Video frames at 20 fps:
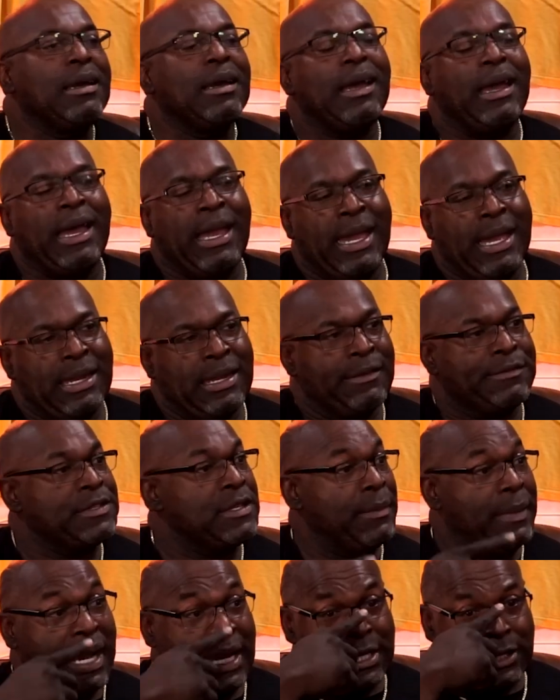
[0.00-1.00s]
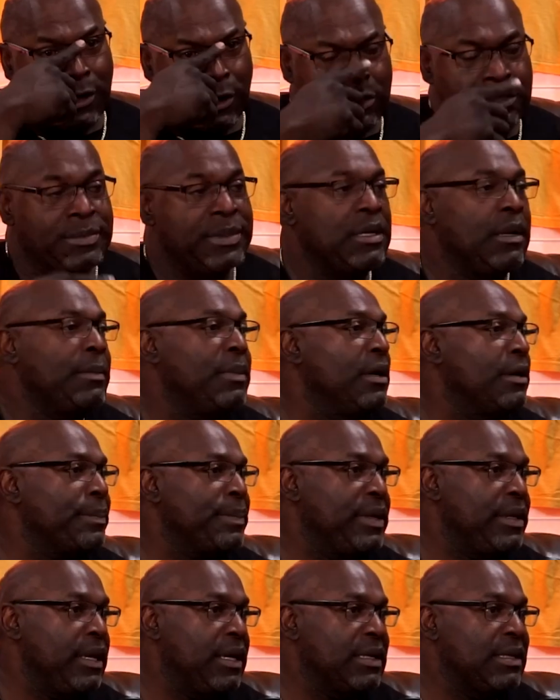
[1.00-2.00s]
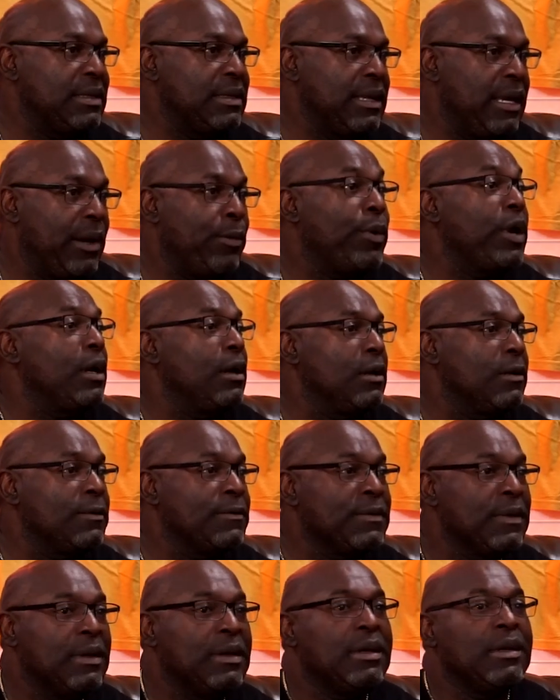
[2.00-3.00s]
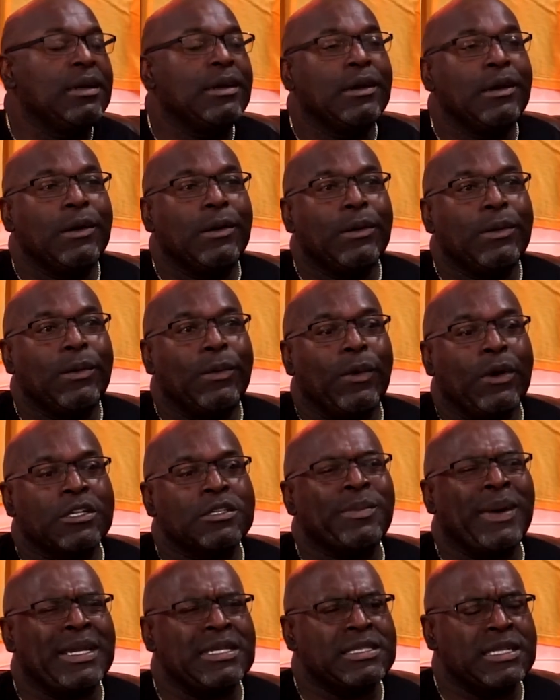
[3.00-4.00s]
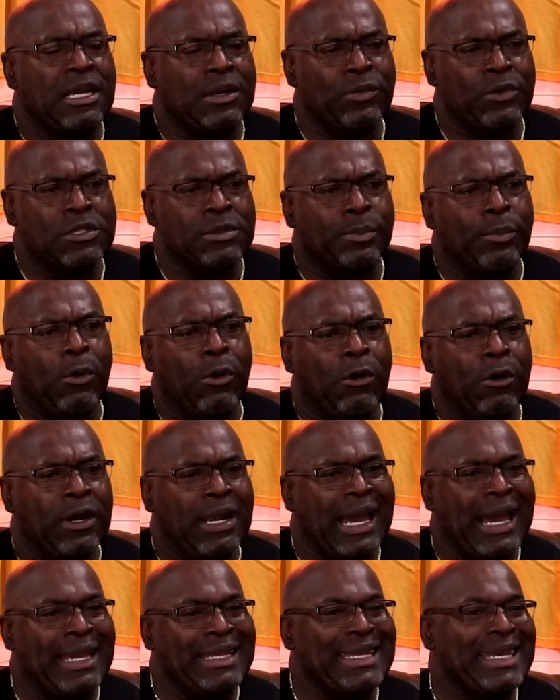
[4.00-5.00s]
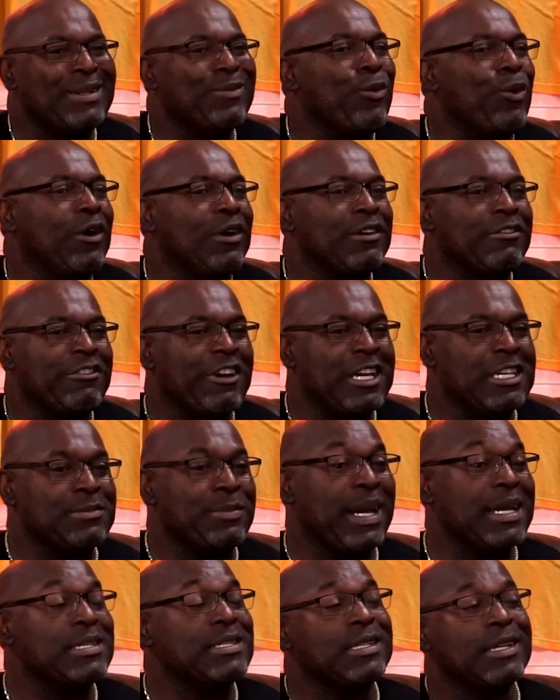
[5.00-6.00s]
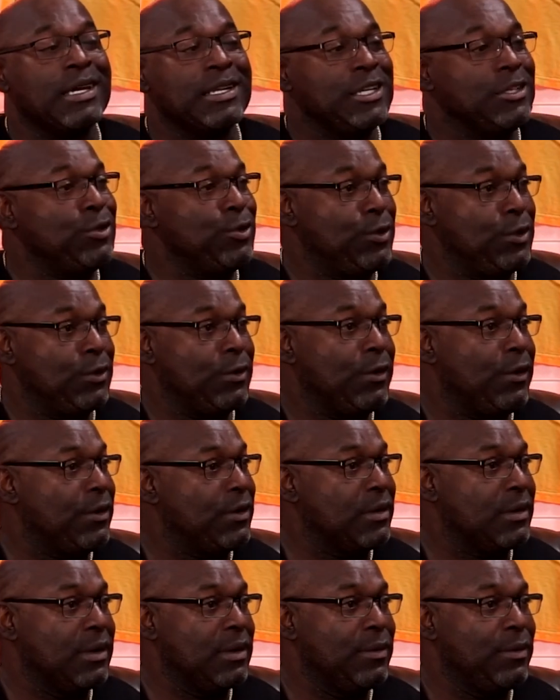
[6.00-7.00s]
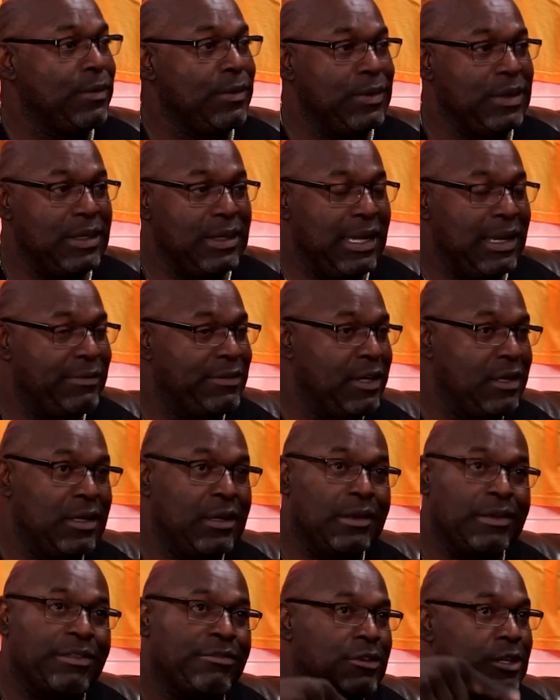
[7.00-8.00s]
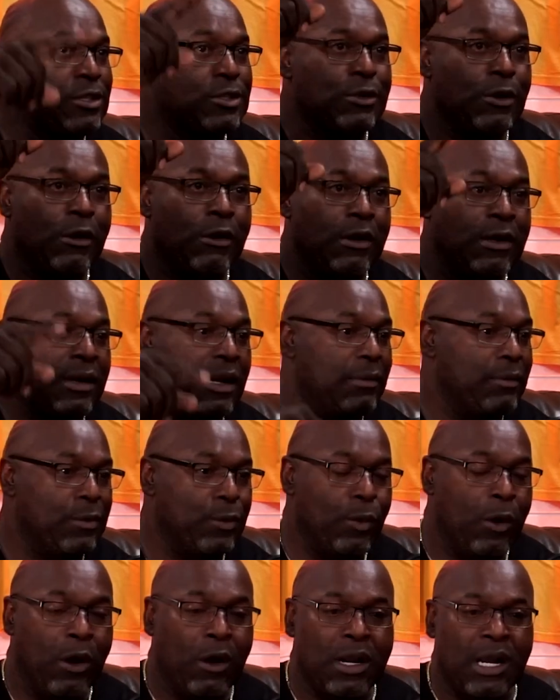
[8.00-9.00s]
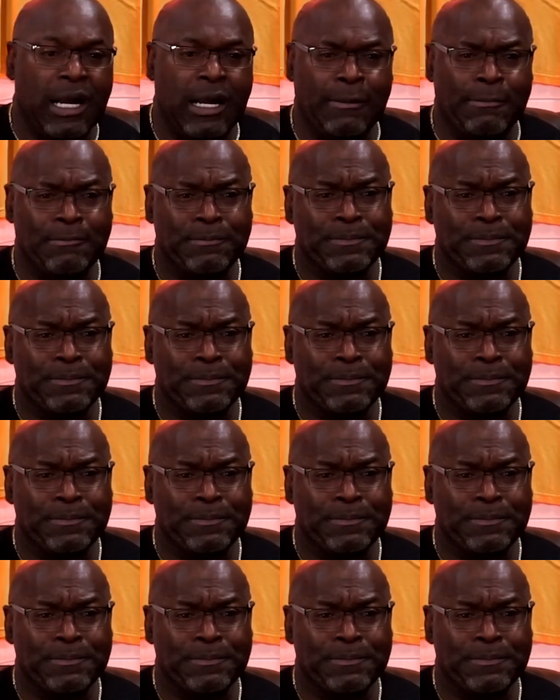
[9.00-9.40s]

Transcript: And if somebody calls me to book me, they will. Once my son was born, I didn't want to raise my son in New York. We lived on a 3-store walk-up.